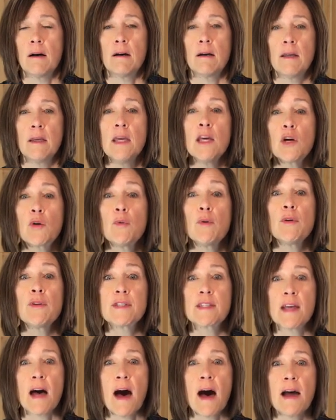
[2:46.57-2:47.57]
equal
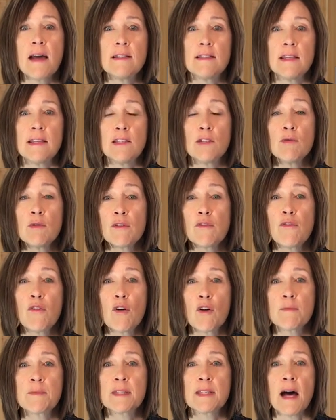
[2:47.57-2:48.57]
sizes,
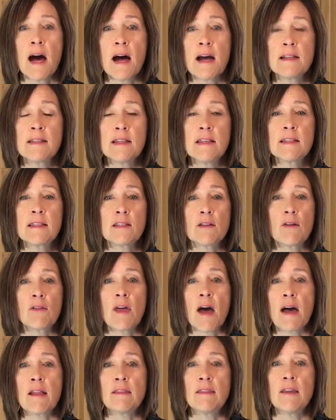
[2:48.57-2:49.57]
uniform sizes, so
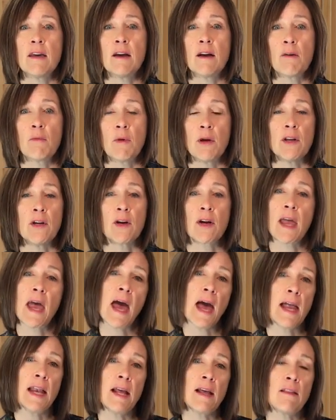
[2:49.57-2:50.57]
that when you're
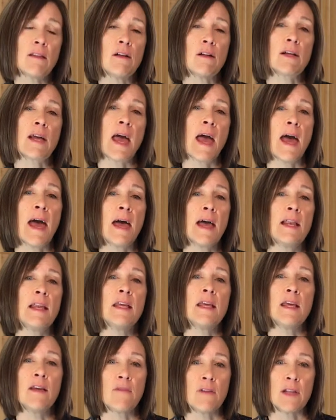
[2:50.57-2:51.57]
canning, they'll can
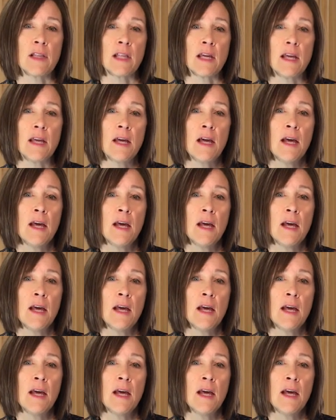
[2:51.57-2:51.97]
evenly.